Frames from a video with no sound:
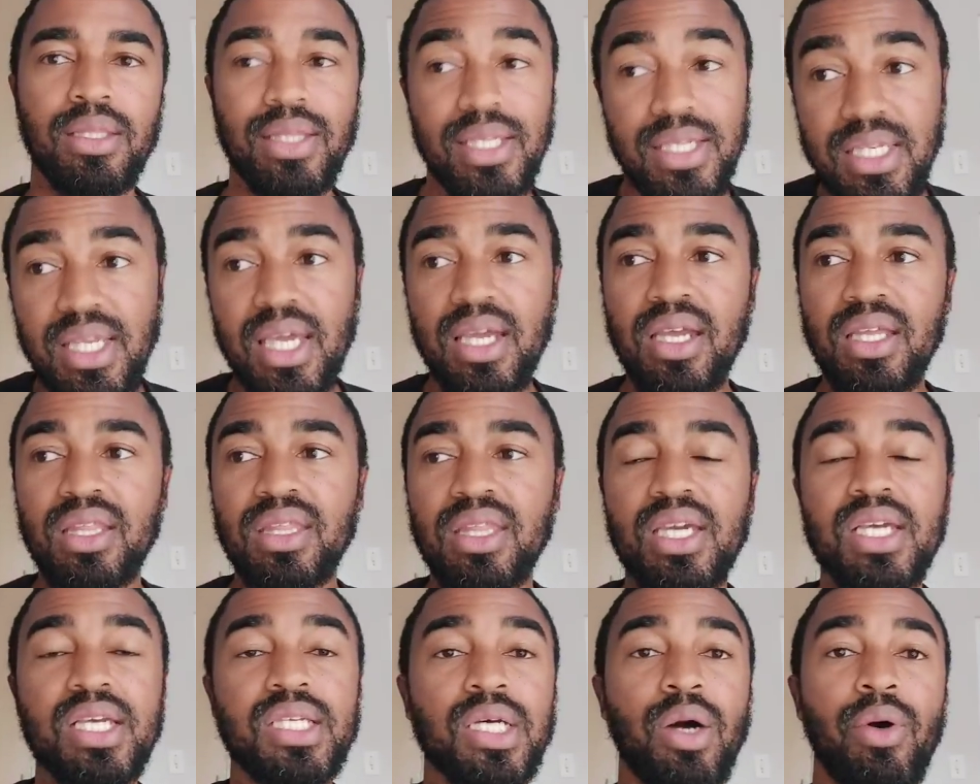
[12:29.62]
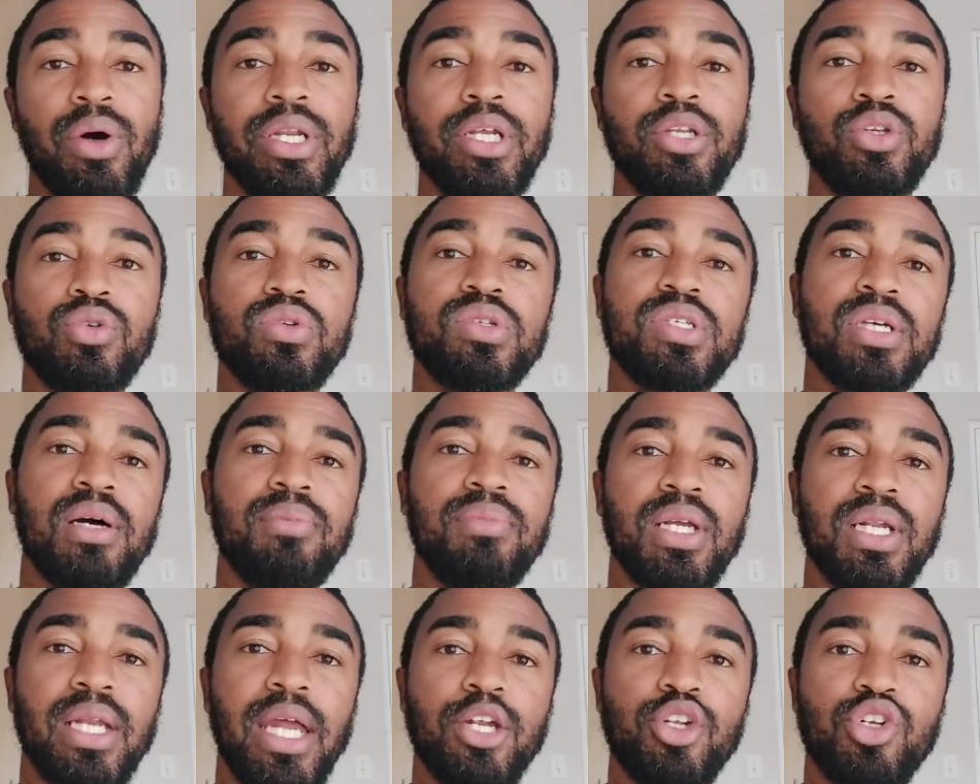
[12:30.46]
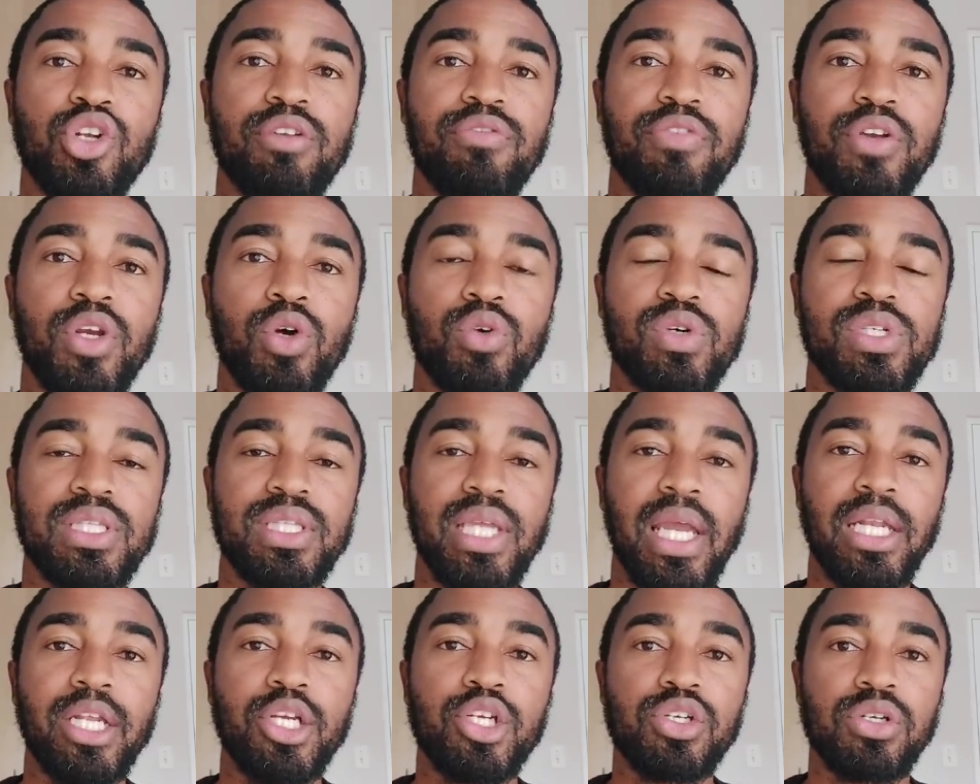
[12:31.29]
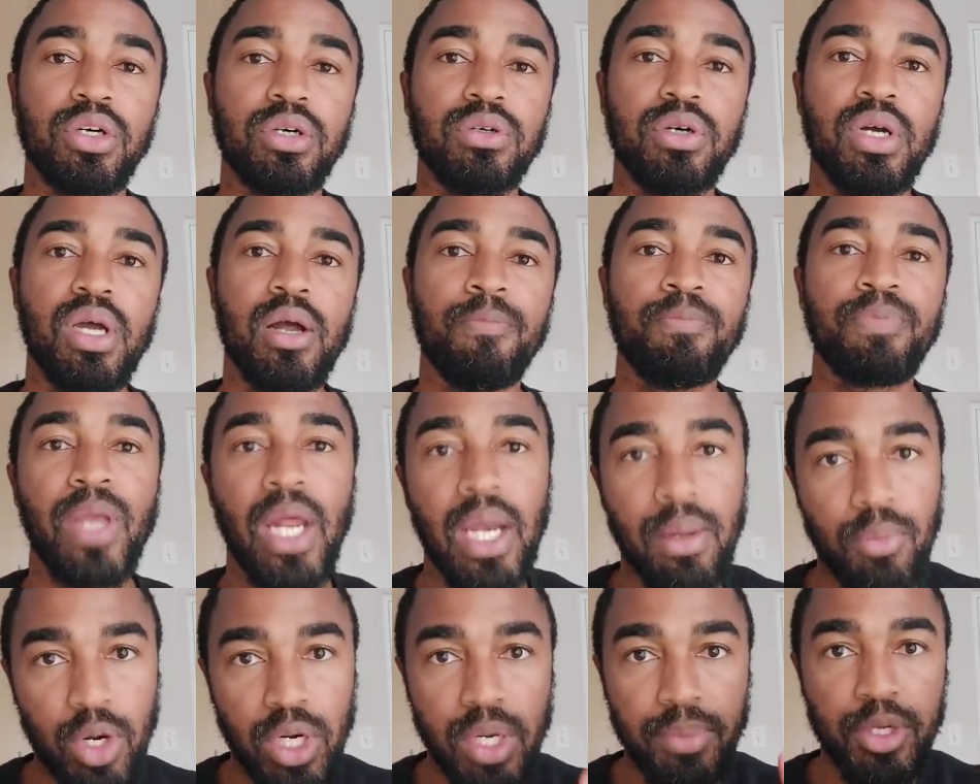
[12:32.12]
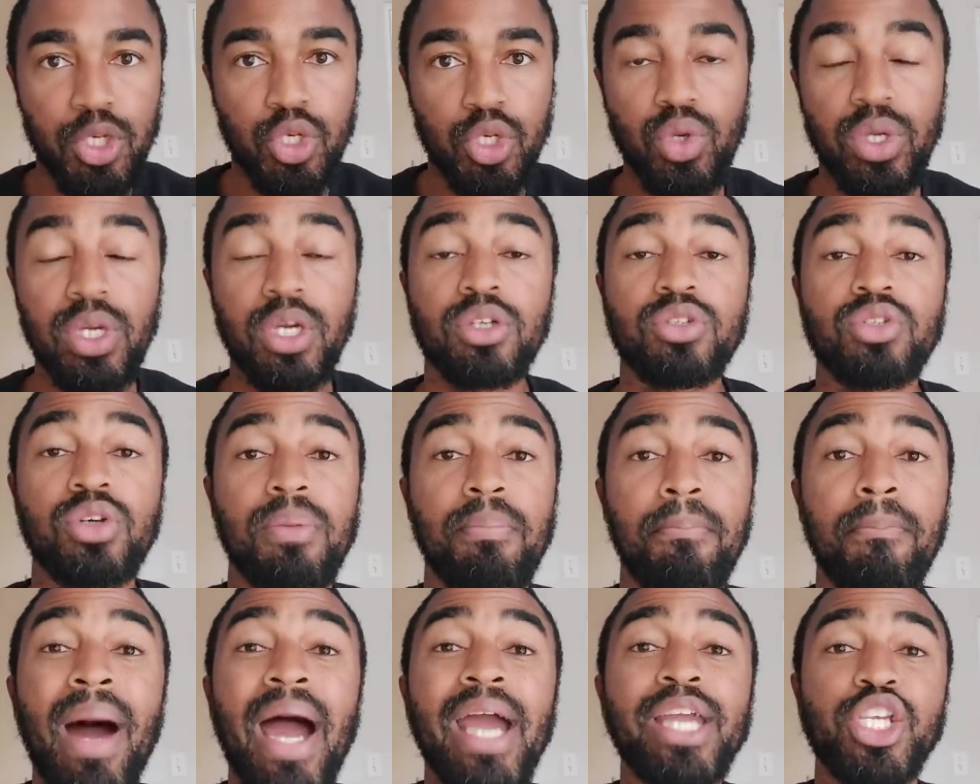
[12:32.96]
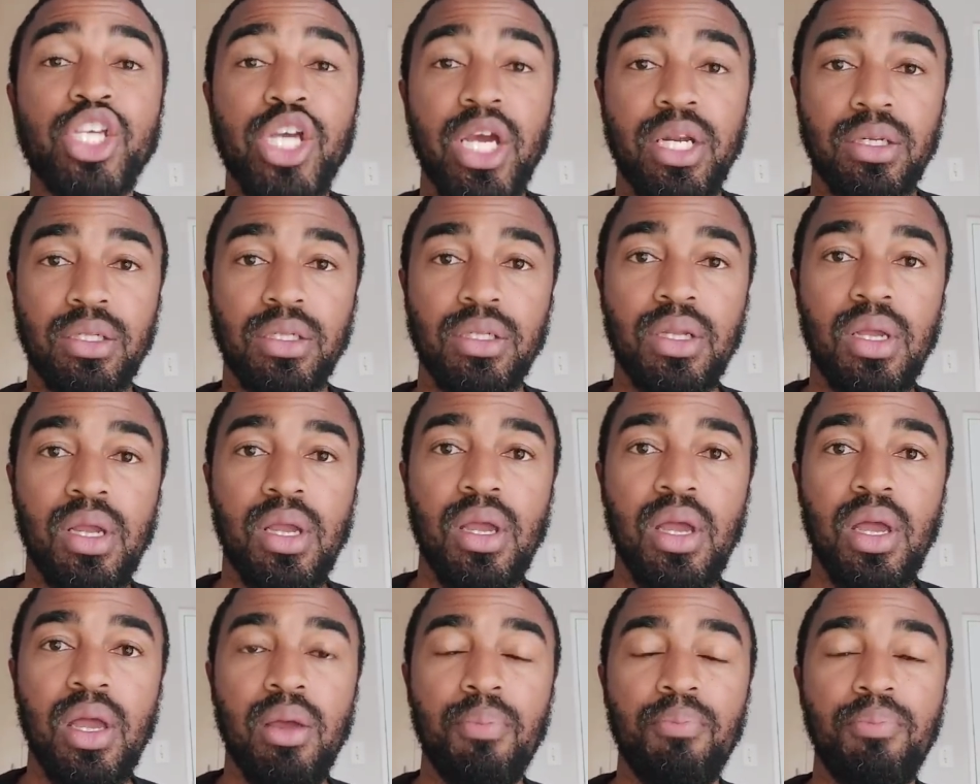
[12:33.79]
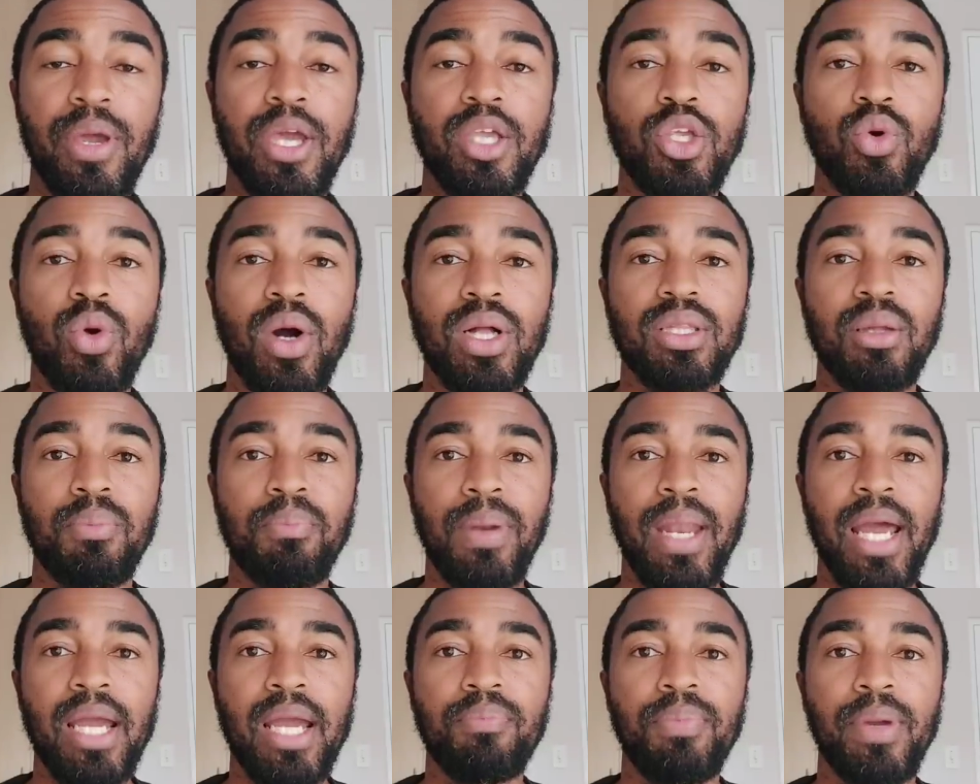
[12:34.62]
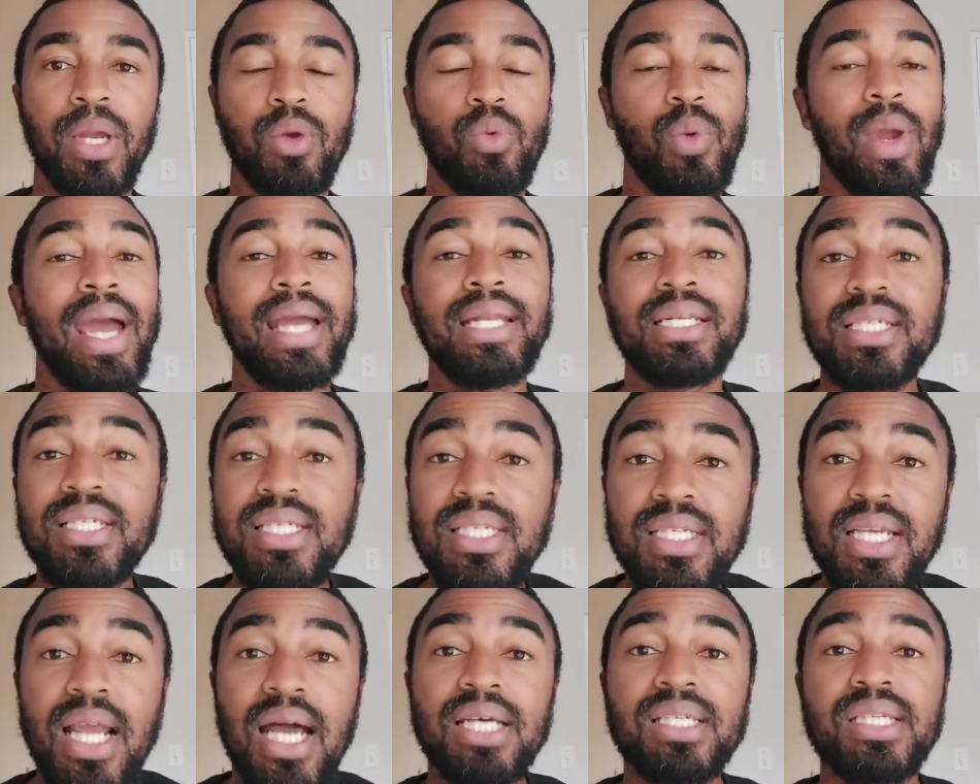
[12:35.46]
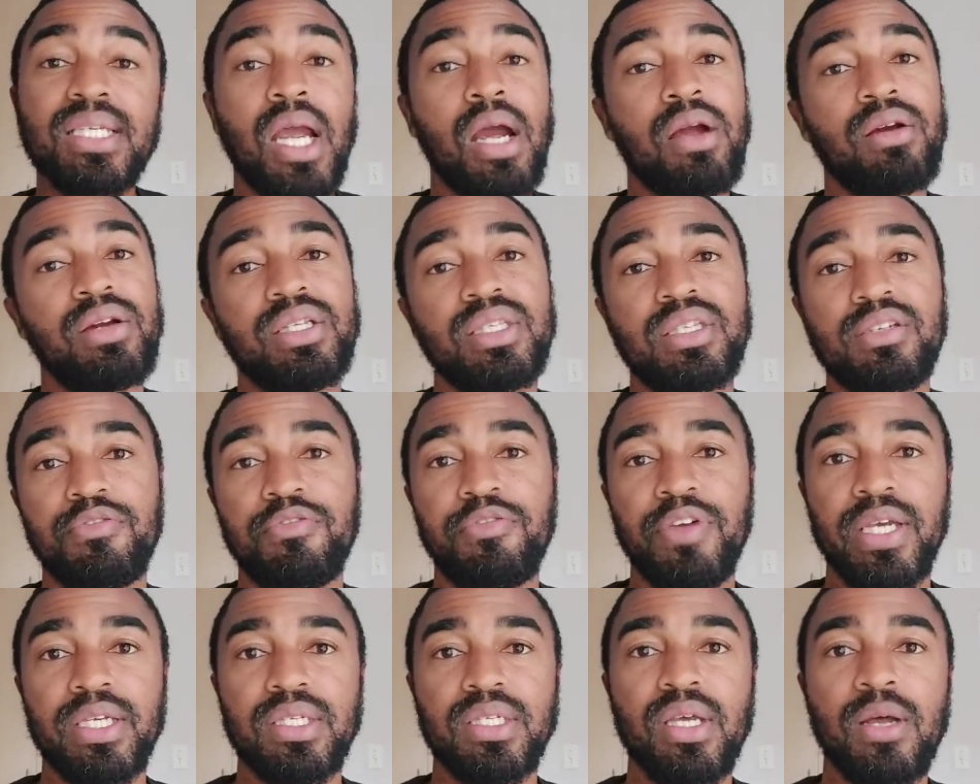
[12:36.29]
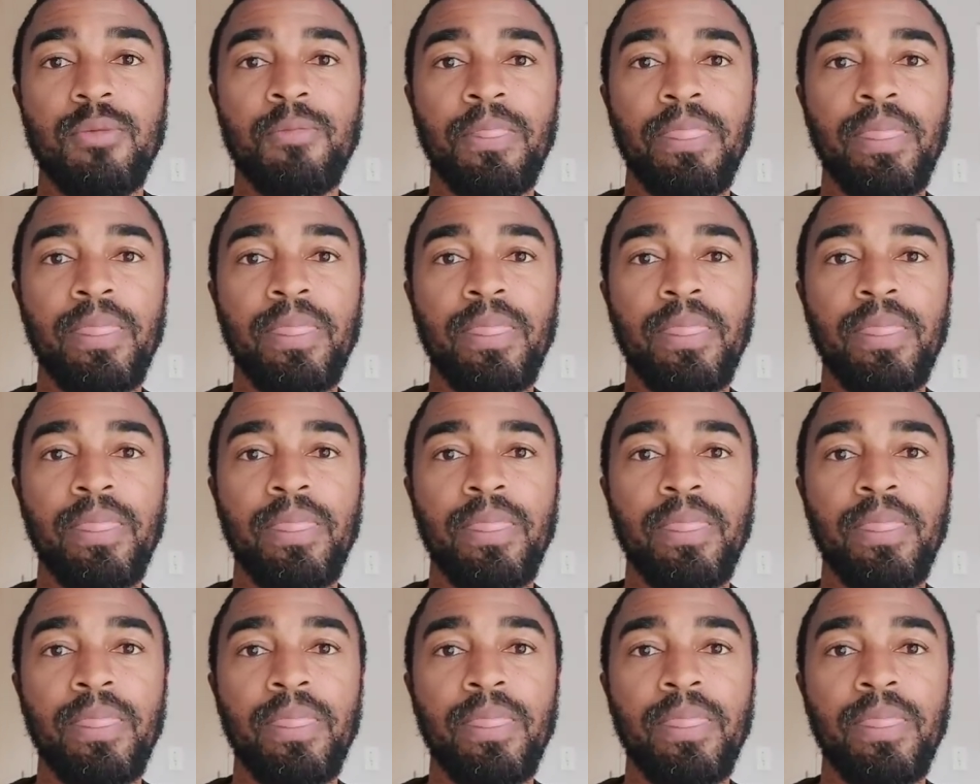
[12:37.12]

The second thing is, I want to do something like Trevor Noah's Daily Show. And I'm going to be doing it on my channel, Penuel the Black Pen, where I discuss current affairs.